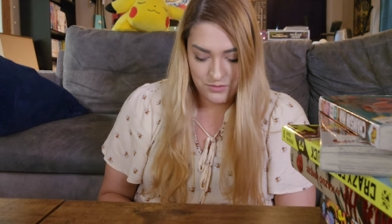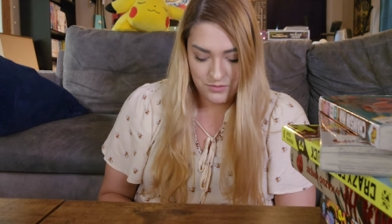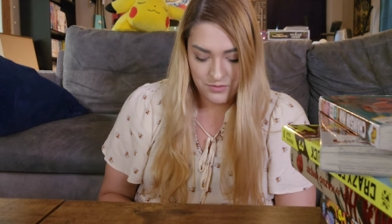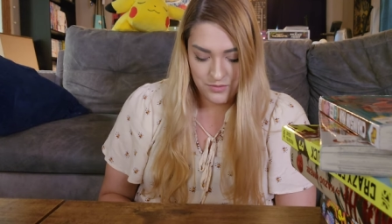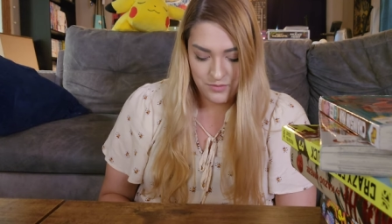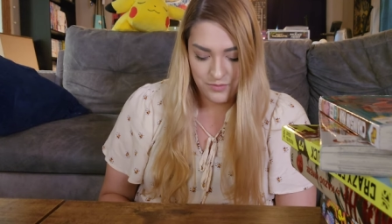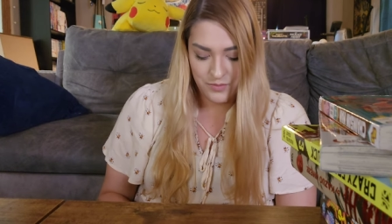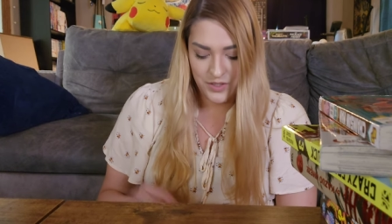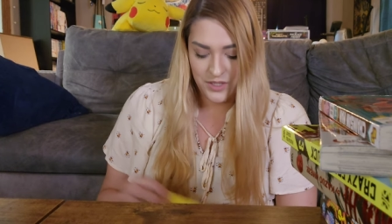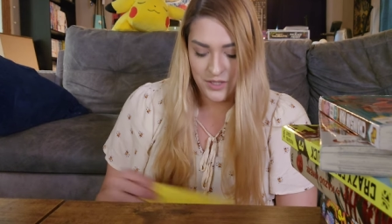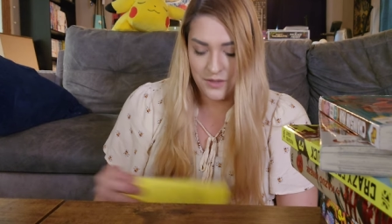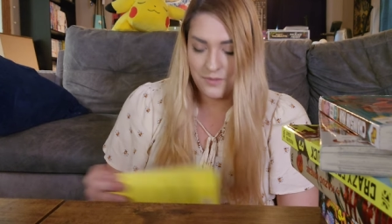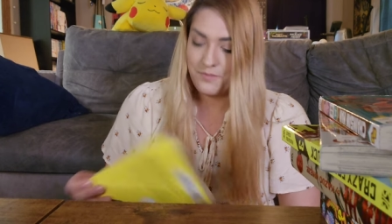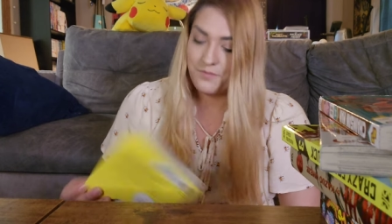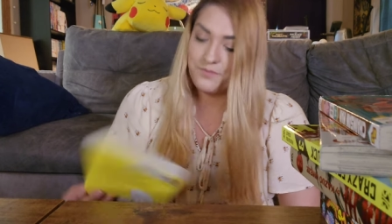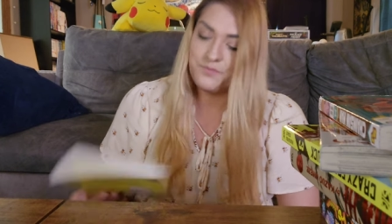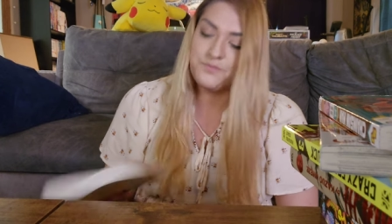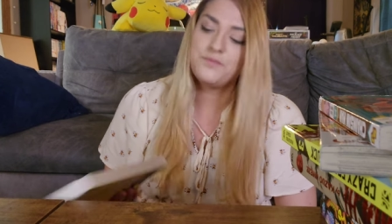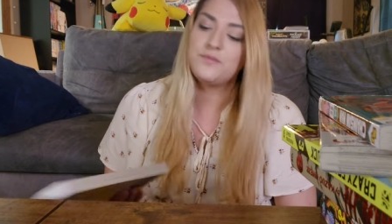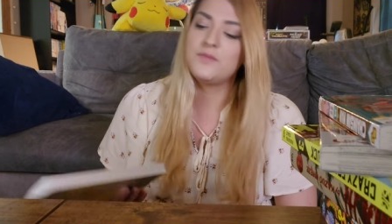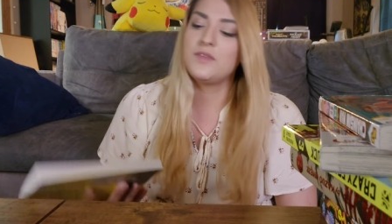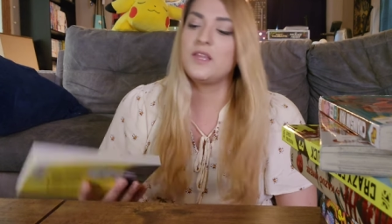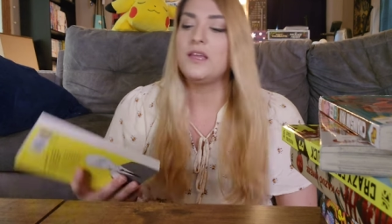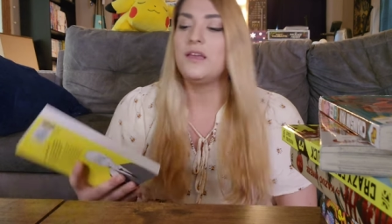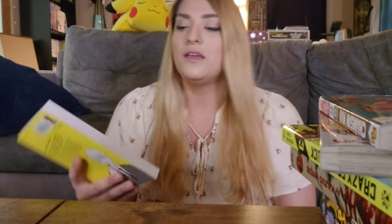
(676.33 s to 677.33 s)
But
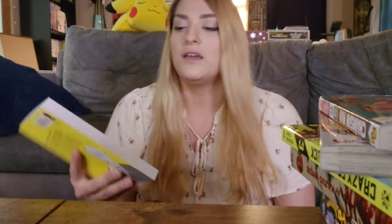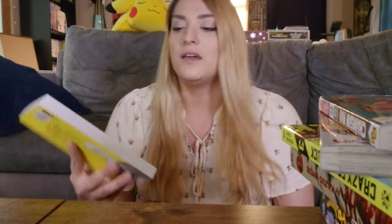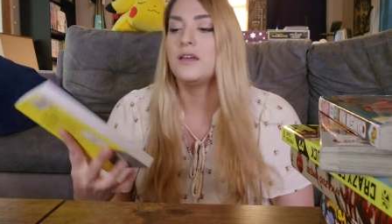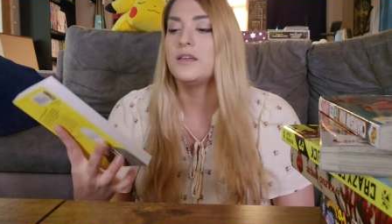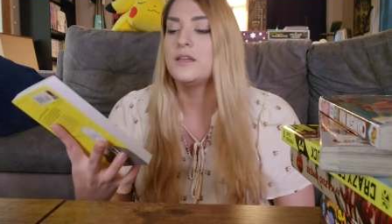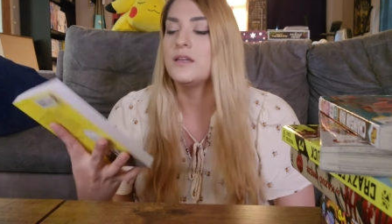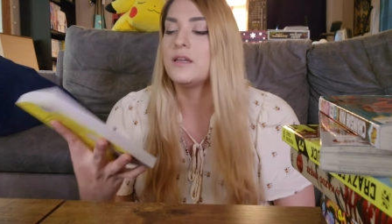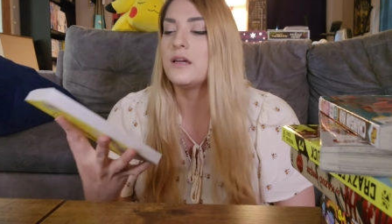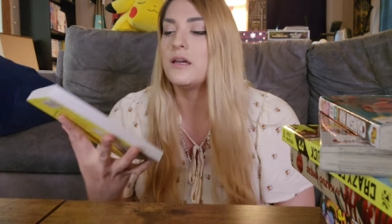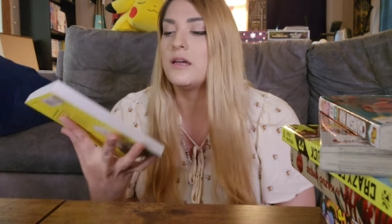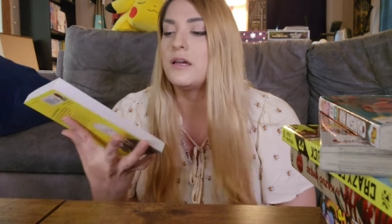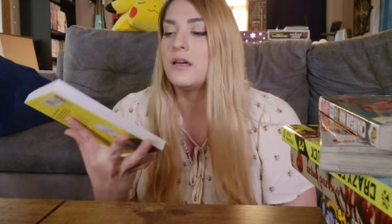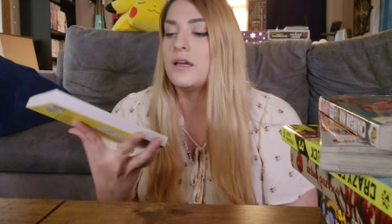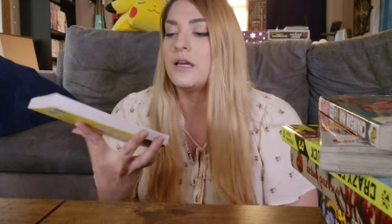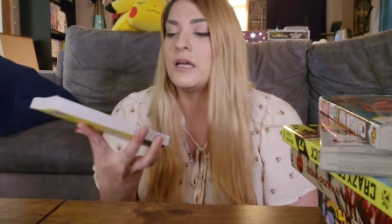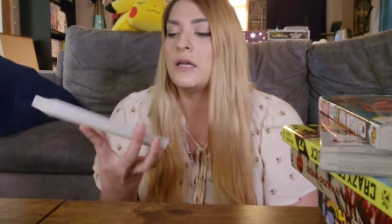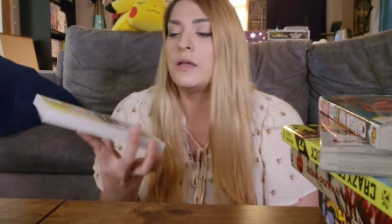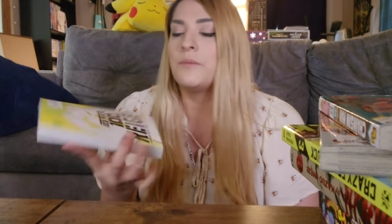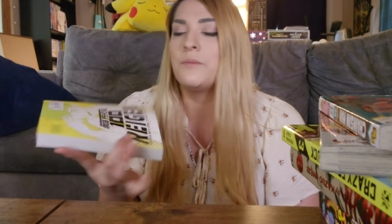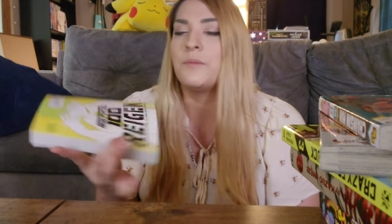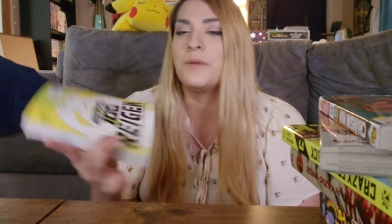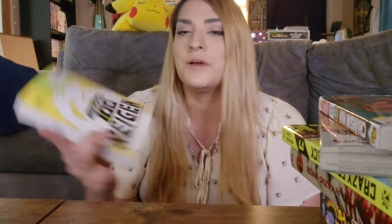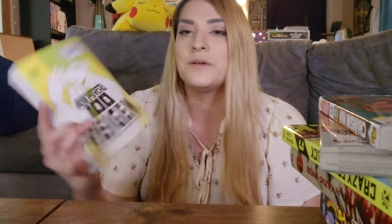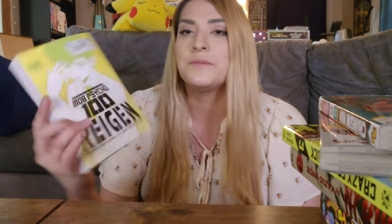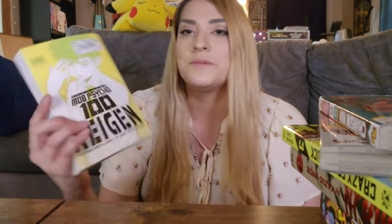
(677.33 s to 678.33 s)
I got
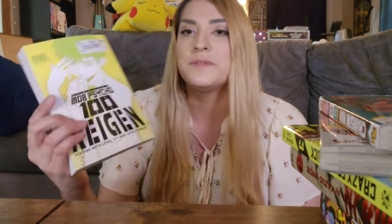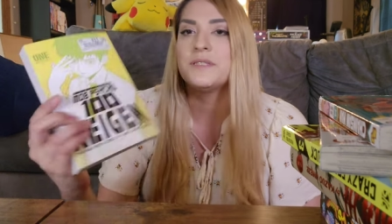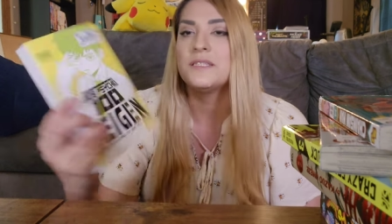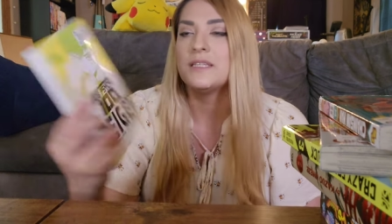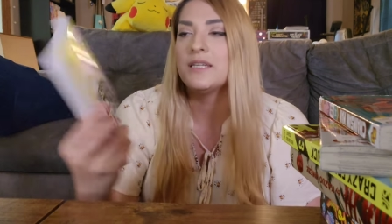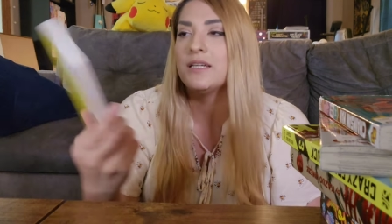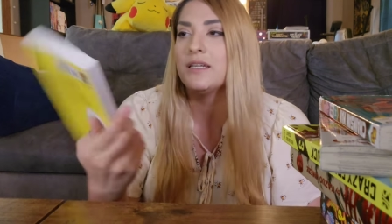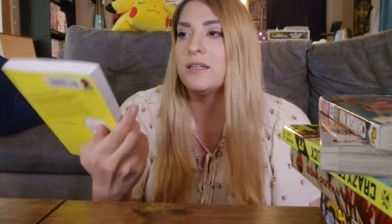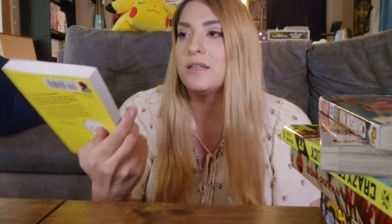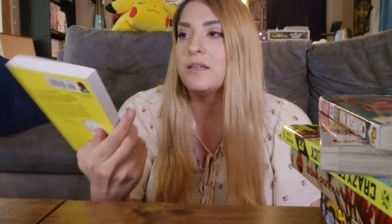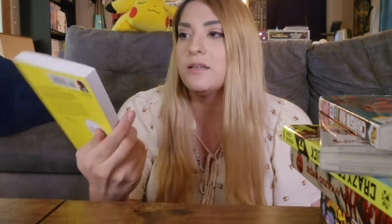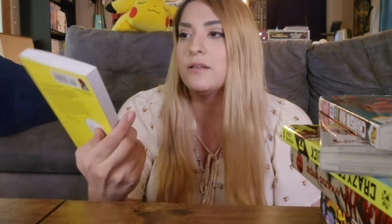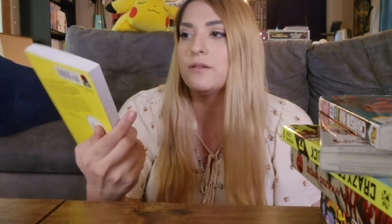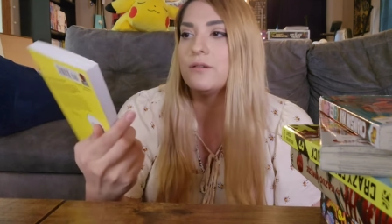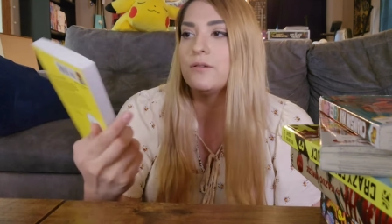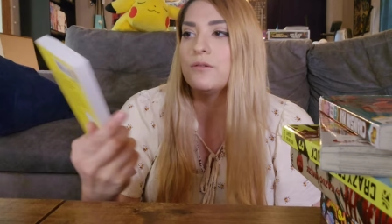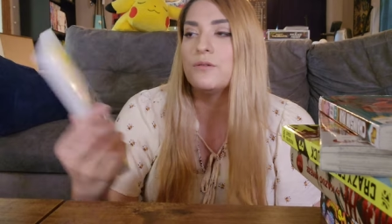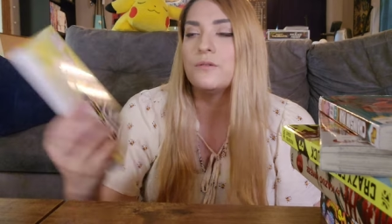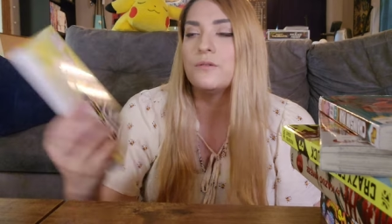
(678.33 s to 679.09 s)
Mob Psycho,